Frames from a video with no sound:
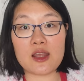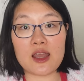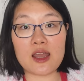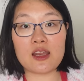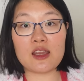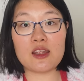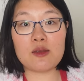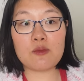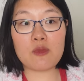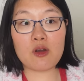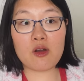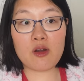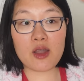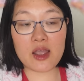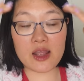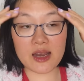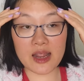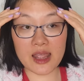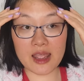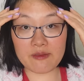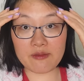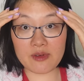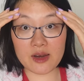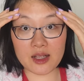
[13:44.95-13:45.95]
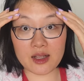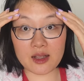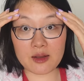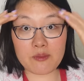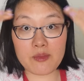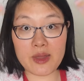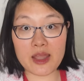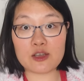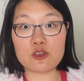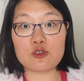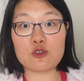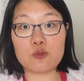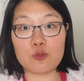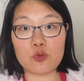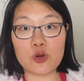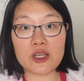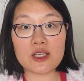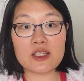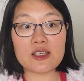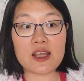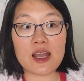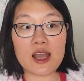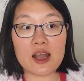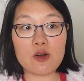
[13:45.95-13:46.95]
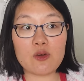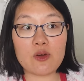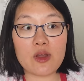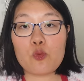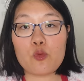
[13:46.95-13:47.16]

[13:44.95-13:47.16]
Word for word: anymore and have like a mental breakdown,